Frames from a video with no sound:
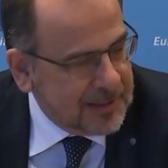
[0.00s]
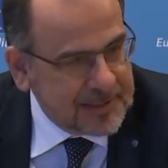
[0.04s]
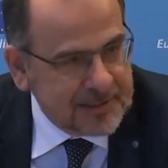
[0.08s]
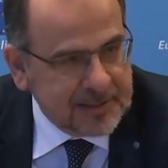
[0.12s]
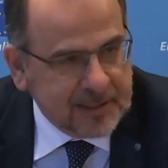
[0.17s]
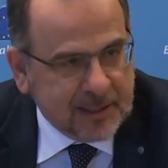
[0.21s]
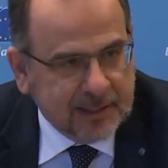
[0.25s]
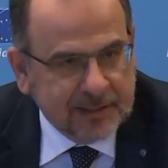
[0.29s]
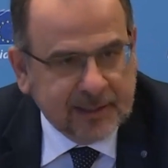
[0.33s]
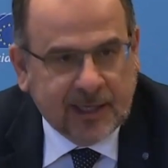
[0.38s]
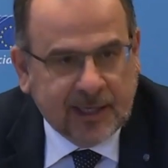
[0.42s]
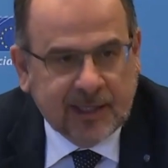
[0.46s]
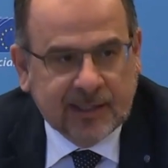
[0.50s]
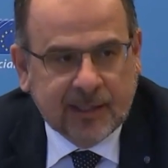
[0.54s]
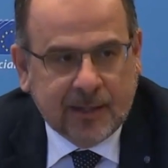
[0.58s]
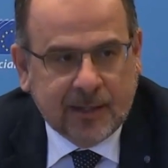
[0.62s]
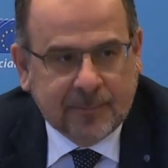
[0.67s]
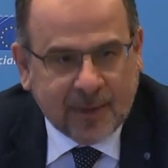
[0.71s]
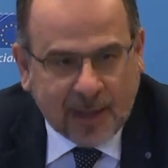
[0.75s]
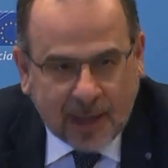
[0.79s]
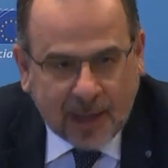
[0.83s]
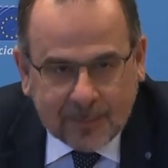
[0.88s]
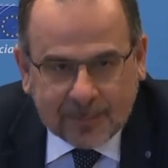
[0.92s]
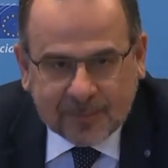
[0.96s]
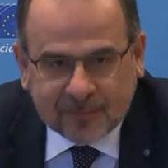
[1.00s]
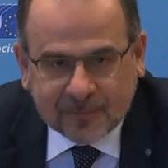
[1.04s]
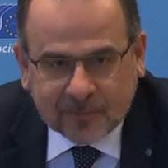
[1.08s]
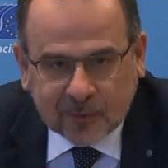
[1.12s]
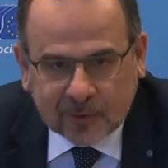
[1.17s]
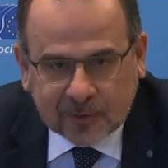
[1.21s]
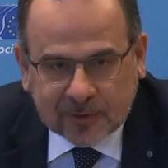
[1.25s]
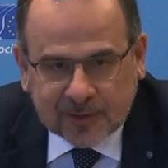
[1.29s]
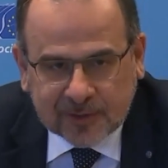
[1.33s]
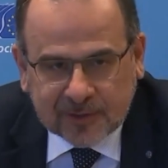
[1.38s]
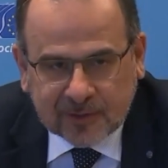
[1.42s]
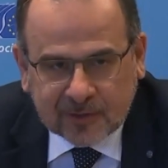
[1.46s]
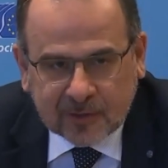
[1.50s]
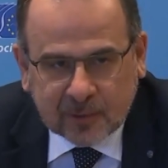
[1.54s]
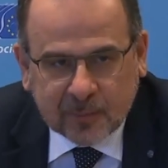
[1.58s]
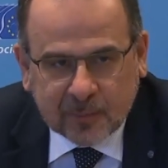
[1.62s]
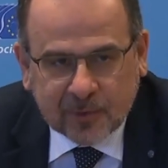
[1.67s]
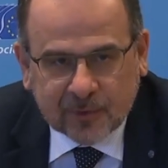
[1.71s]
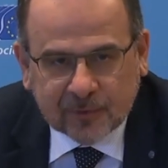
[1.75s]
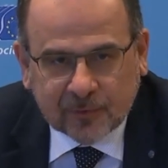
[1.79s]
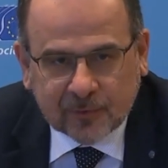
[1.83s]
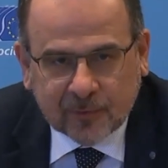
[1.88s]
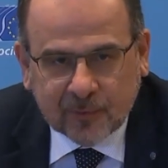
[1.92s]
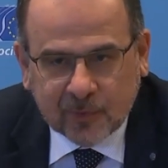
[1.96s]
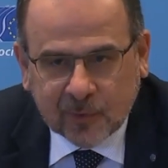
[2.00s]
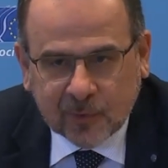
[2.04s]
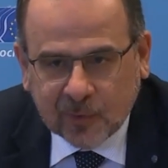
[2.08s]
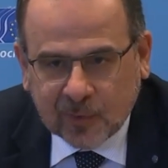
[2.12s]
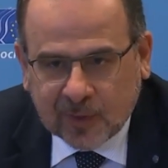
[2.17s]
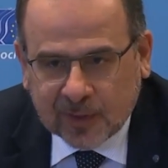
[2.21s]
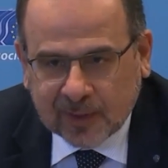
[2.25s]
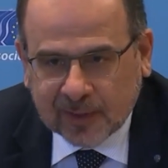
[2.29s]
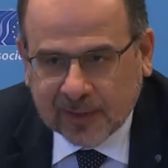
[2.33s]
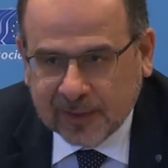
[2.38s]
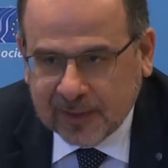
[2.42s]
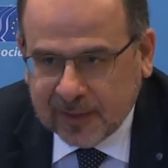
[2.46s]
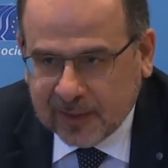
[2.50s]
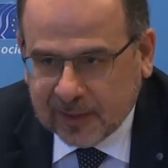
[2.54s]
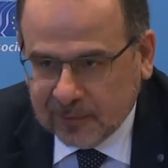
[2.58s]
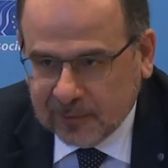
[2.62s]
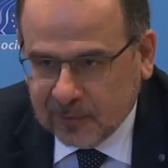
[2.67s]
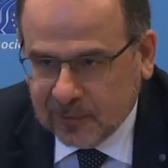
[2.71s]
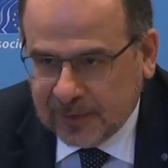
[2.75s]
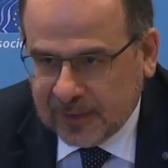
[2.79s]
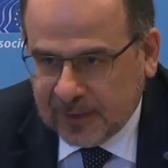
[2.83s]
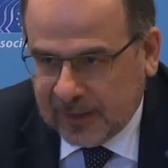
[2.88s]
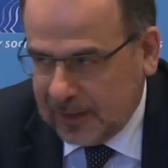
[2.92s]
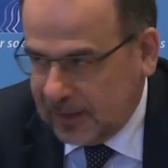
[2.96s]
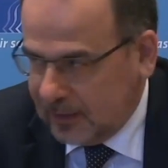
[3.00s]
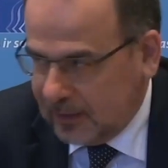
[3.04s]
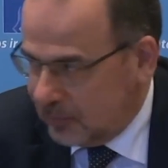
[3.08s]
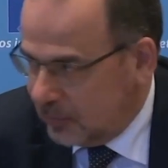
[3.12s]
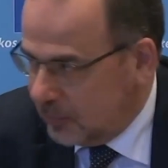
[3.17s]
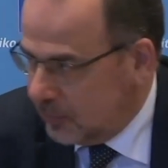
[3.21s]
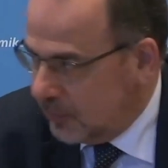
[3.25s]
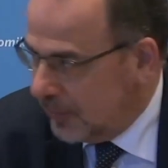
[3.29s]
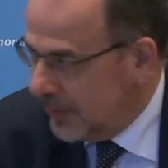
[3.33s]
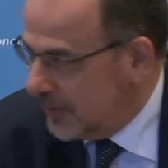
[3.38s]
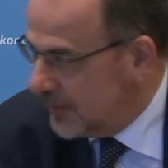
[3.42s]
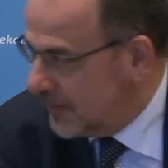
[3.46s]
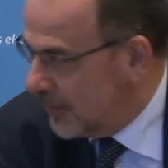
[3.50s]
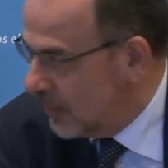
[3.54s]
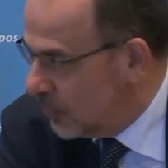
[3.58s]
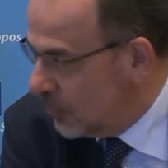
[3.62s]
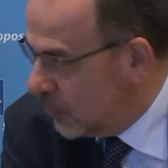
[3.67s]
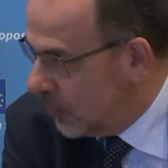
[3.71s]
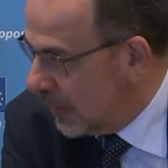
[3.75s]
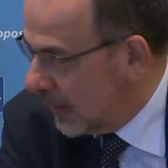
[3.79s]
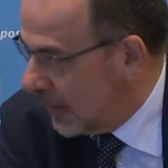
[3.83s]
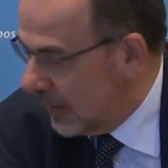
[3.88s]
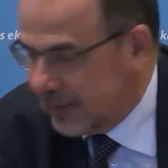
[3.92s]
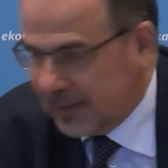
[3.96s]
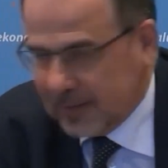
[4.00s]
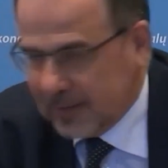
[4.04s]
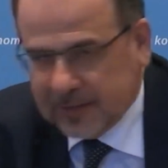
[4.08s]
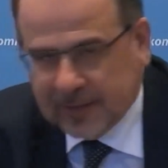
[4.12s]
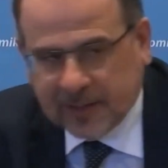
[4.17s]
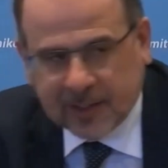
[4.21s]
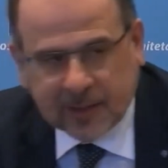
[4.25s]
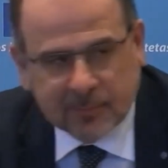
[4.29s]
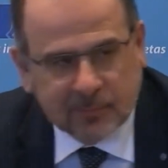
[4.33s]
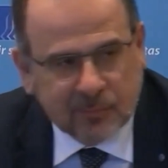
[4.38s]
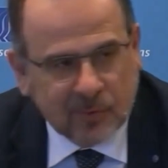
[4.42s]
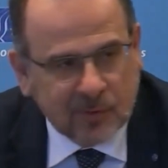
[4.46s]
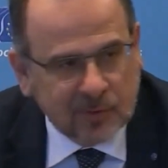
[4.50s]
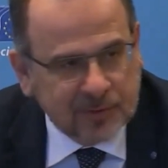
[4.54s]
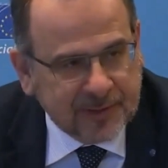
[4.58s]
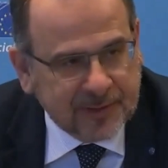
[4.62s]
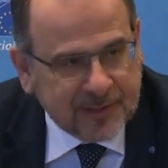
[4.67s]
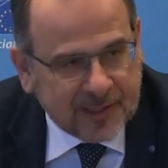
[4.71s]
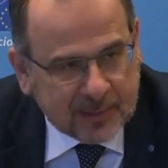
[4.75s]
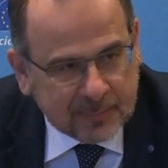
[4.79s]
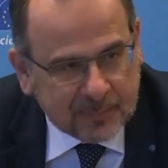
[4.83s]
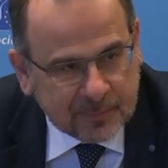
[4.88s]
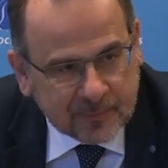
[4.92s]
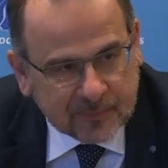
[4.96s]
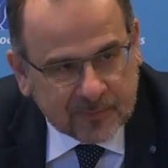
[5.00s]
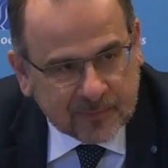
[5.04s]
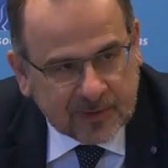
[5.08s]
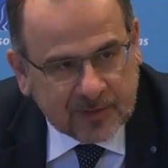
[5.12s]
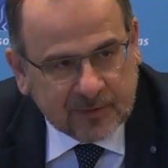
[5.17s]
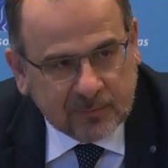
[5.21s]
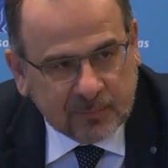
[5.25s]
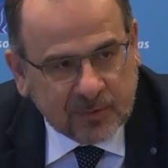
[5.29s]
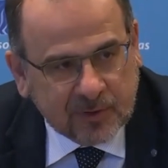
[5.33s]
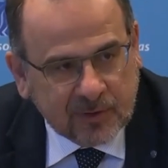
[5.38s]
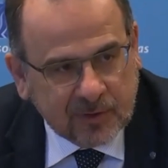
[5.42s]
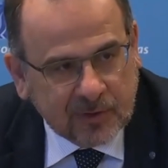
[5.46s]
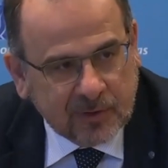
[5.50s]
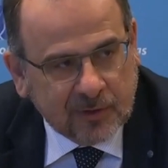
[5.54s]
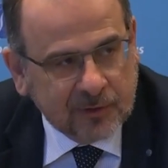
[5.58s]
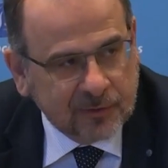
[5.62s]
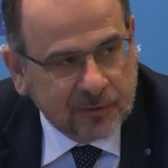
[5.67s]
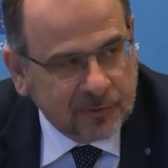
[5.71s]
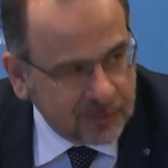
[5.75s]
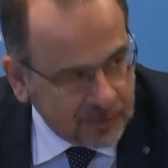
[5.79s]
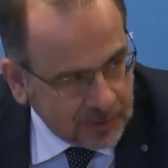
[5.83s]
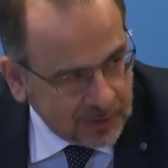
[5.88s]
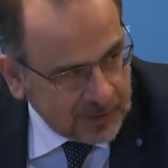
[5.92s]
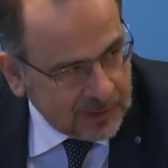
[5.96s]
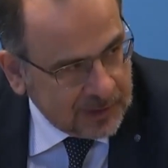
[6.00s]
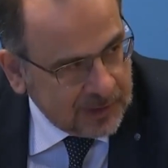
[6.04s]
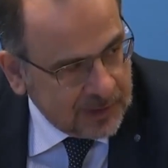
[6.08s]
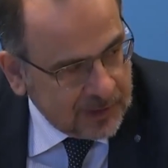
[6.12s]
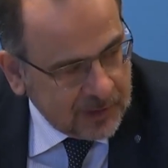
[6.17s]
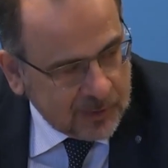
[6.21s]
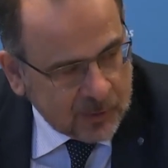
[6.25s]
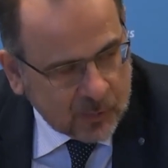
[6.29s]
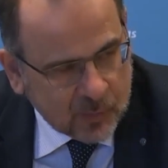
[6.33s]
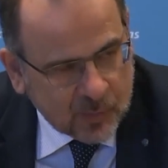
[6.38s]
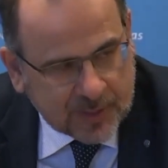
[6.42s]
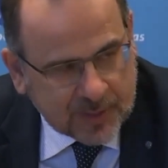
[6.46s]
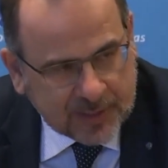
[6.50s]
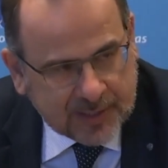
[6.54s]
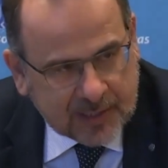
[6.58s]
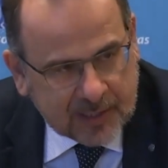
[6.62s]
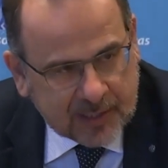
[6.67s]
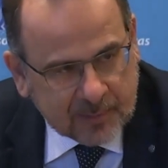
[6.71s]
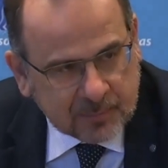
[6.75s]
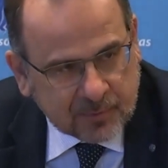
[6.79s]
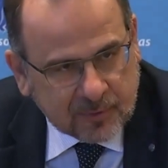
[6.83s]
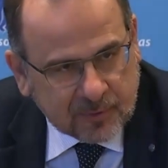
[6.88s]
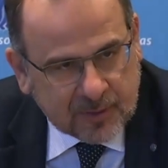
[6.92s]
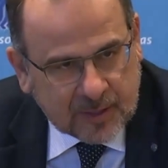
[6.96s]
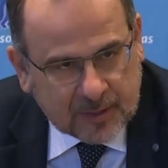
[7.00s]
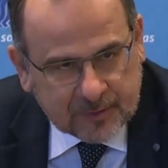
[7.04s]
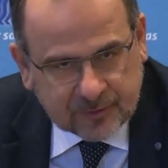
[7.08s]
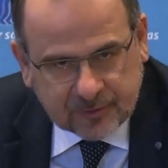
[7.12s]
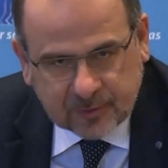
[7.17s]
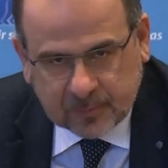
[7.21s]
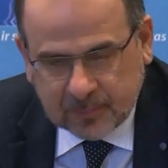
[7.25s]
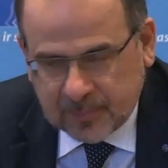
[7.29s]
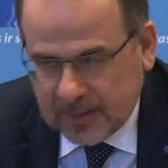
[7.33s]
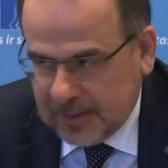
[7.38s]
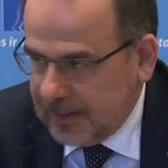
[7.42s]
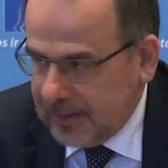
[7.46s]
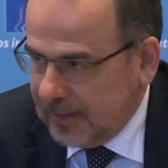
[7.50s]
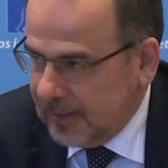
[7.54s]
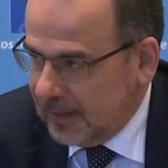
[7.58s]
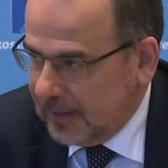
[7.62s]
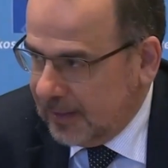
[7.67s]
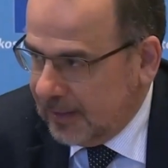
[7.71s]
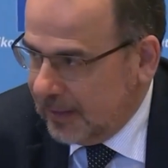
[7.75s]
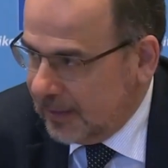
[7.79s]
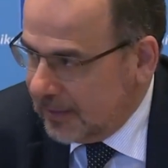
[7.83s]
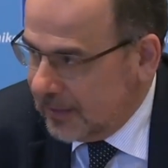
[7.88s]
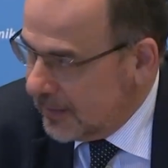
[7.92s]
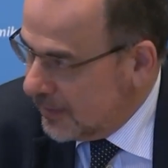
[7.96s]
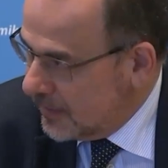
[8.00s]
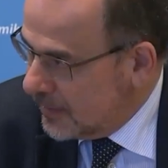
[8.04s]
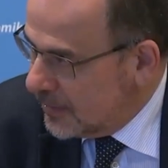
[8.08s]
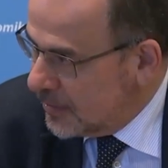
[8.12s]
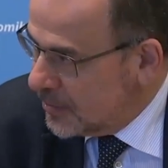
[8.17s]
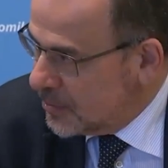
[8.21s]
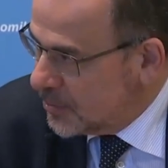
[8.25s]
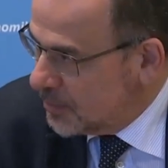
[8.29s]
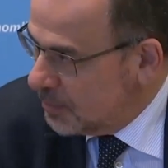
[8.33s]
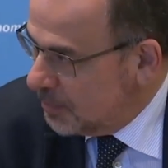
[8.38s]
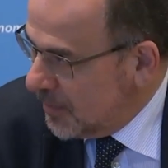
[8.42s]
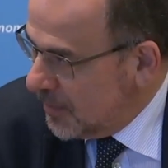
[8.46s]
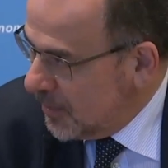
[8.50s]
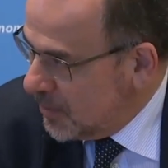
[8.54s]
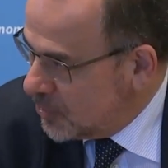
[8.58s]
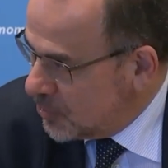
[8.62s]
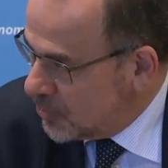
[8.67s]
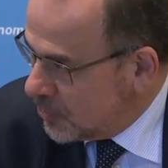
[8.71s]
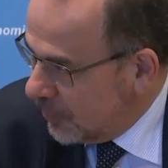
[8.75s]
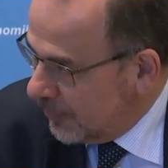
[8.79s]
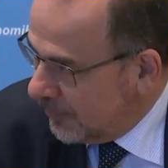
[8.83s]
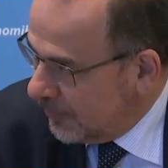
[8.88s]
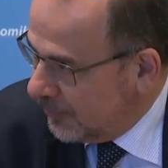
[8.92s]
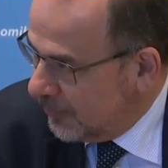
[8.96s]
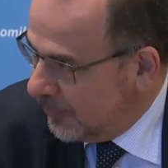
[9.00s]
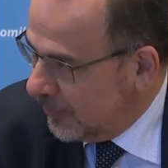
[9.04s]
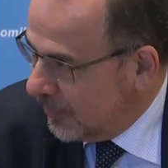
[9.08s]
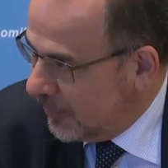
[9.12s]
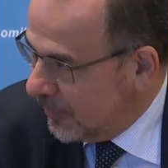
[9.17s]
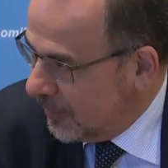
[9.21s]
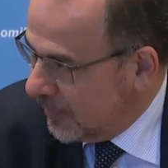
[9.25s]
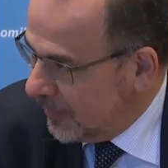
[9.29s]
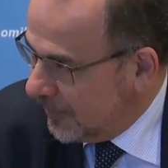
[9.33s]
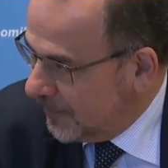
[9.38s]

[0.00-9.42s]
understand, and I'm happy for this. The most of you are here today to listen to Greta, and I'm more than happy of this because when I pronounced my uh, speech of uh,